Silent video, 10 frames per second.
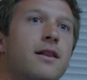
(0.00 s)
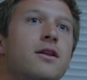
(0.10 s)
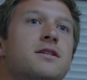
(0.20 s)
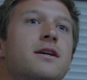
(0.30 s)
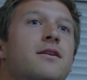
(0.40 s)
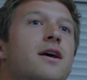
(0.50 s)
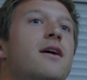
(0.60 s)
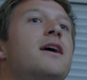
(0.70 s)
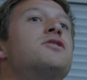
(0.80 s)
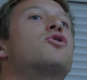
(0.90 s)
Hey, listen,
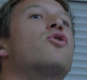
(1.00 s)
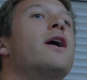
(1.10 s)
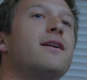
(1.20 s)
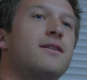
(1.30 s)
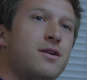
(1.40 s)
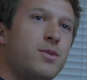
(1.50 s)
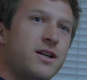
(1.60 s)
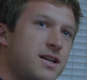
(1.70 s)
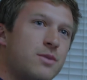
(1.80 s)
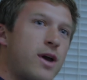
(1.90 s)
it's great to beat
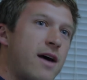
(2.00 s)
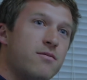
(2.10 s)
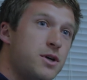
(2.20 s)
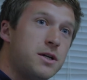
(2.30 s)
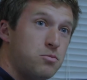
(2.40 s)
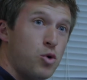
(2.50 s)
a team we haven't beat,